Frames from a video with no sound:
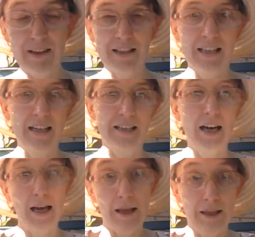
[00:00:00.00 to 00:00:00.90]
says,
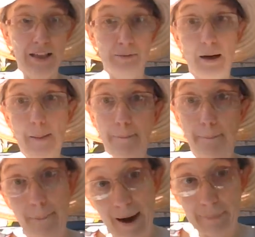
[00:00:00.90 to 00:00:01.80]
things about
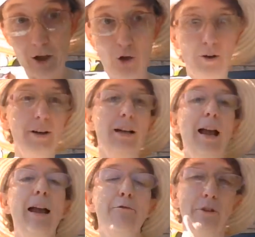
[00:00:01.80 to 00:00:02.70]
Babylon,
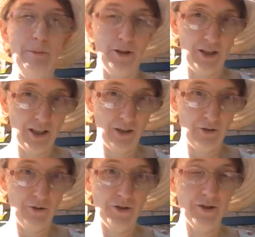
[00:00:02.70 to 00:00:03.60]
everybody
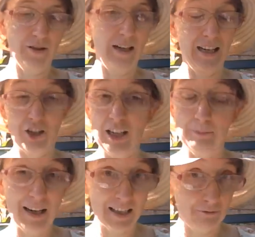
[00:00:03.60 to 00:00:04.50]
knows. And actually he
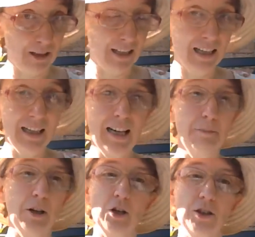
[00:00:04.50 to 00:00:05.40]
makes it really clear,
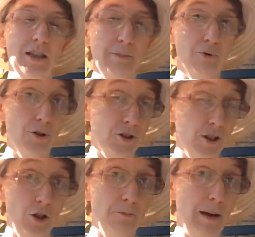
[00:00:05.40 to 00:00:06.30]
because the prostitute